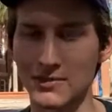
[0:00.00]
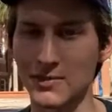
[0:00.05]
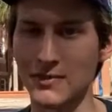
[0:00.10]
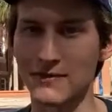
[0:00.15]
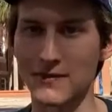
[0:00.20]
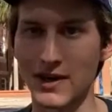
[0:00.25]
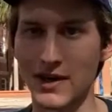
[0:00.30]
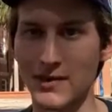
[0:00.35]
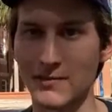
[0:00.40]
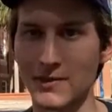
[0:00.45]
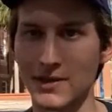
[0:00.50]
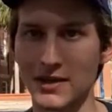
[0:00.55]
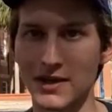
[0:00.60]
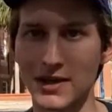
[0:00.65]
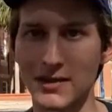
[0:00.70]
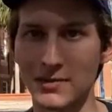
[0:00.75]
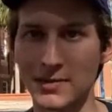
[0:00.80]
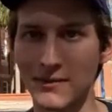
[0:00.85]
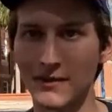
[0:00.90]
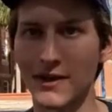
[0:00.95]
environment
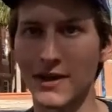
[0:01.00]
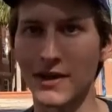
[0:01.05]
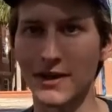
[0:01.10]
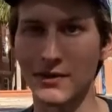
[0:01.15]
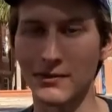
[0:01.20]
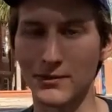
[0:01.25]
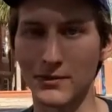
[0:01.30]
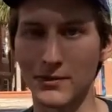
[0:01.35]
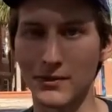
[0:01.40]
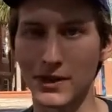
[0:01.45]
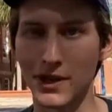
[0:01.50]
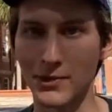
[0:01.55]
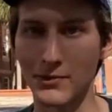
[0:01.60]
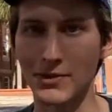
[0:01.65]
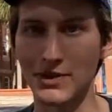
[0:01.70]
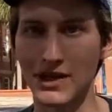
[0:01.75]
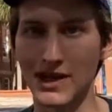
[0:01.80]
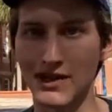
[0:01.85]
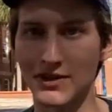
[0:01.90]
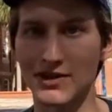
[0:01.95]
in providing
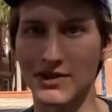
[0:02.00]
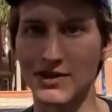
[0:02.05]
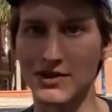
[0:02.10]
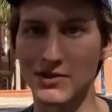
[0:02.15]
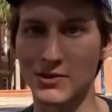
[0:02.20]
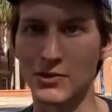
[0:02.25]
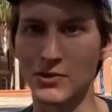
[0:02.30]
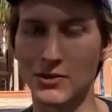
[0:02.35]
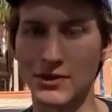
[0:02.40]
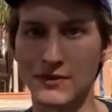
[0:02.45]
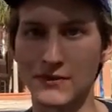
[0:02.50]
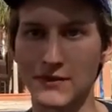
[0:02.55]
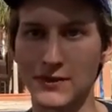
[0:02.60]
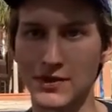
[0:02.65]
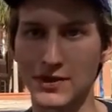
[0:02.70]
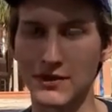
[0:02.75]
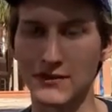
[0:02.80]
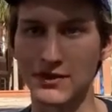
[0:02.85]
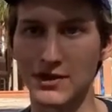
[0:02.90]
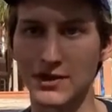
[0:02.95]
language access tools for
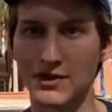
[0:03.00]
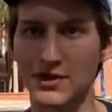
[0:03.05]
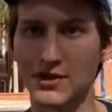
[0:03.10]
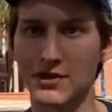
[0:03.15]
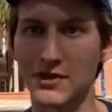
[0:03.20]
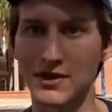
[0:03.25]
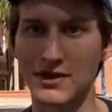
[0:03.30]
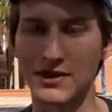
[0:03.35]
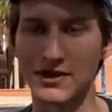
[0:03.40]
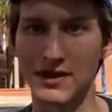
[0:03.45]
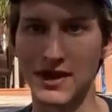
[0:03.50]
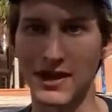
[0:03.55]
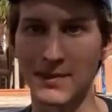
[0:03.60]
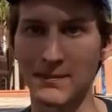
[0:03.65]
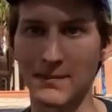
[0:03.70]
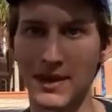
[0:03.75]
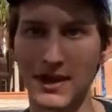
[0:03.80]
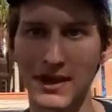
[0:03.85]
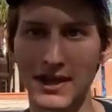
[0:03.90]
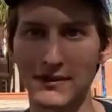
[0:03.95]
different students that
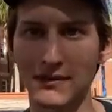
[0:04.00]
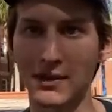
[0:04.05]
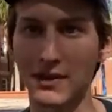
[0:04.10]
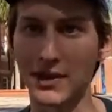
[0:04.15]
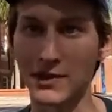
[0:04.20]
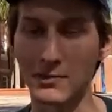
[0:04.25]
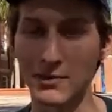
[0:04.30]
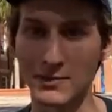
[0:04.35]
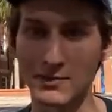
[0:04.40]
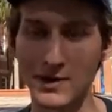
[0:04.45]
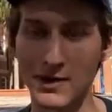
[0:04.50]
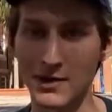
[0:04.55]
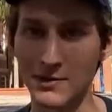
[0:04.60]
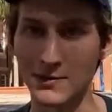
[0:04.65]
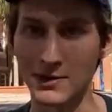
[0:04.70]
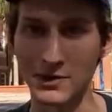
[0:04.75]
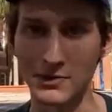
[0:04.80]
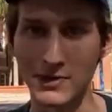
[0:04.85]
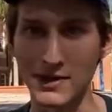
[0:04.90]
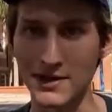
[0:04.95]
might have a language barrier
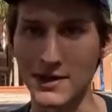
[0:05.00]
between